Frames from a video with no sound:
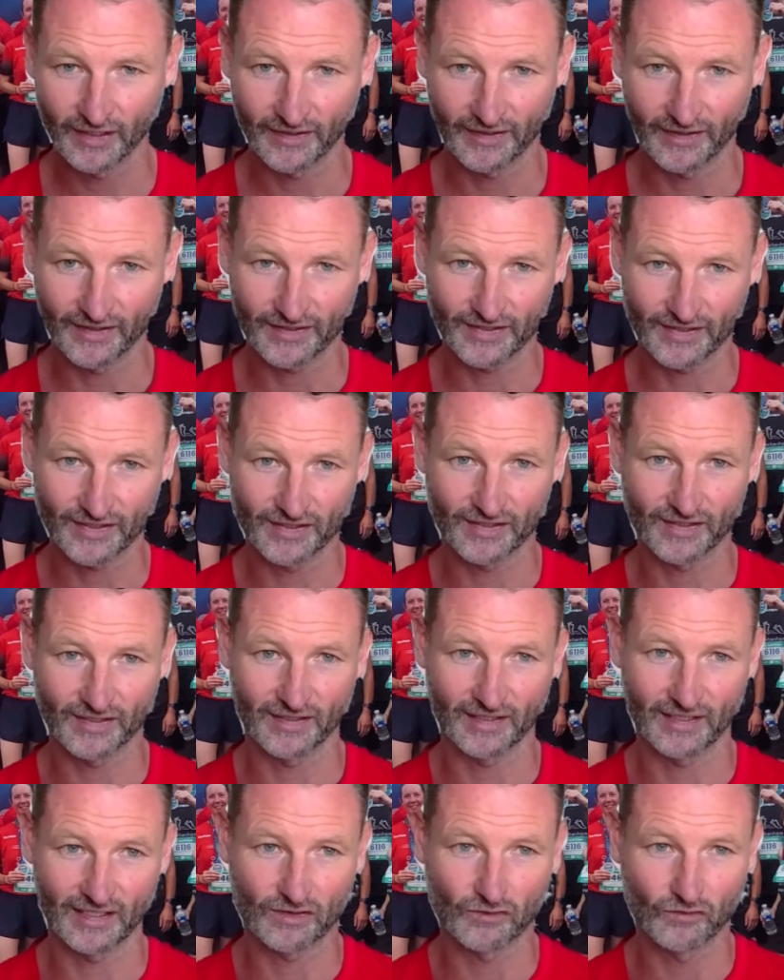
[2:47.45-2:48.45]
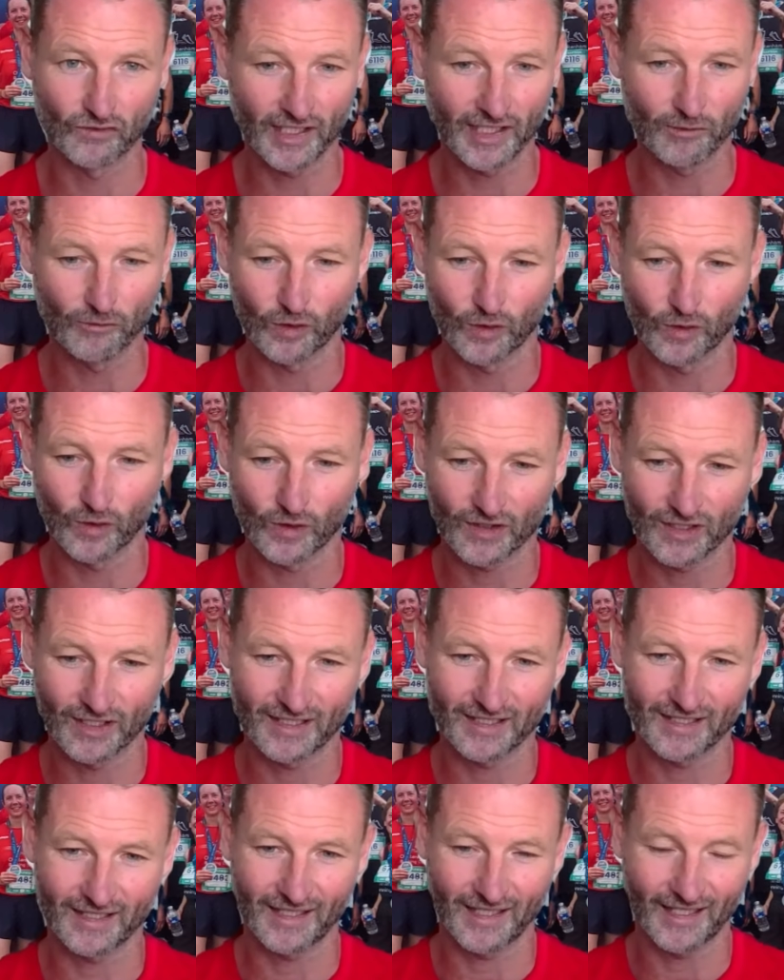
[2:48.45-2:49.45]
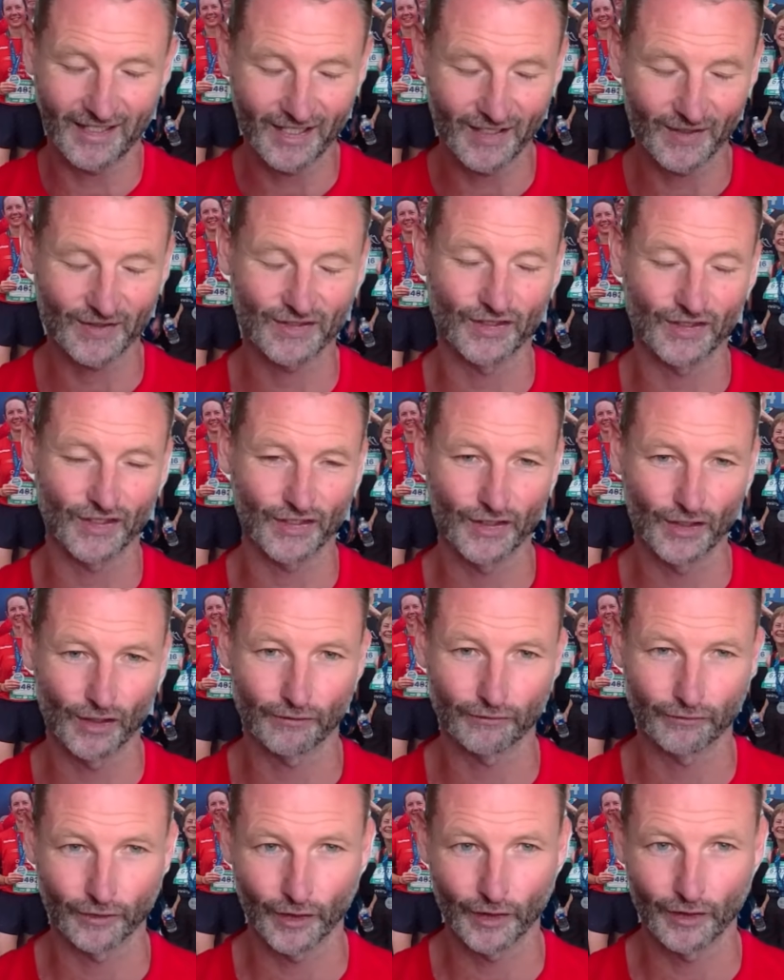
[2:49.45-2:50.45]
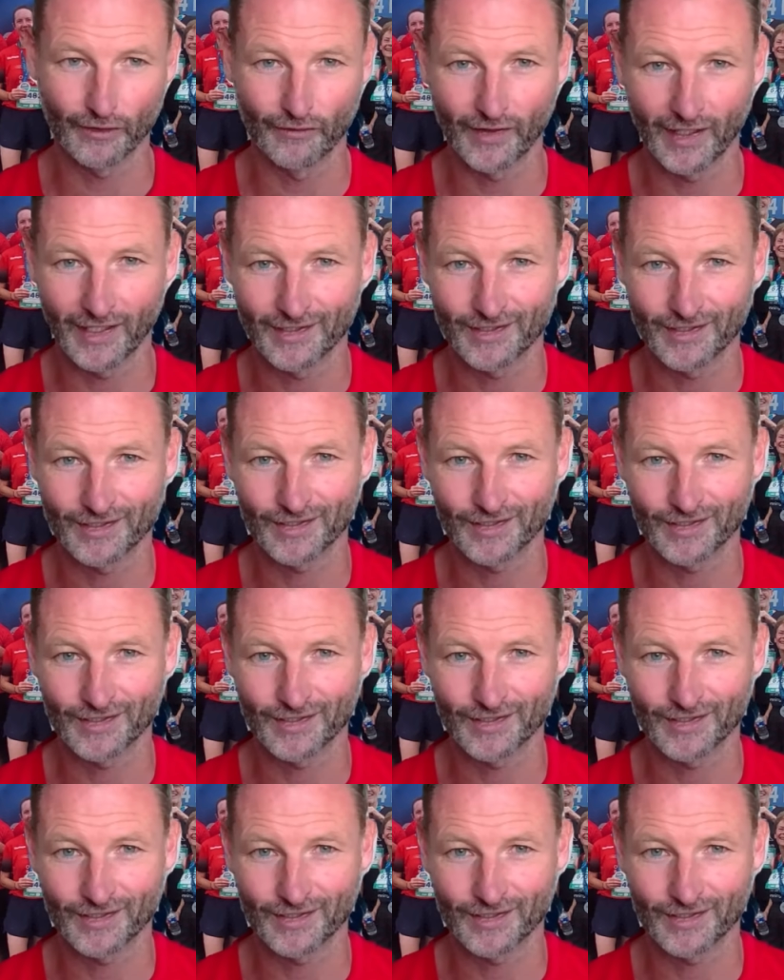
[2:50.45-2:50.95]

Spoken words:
It's really important. I know it's not an off-road event,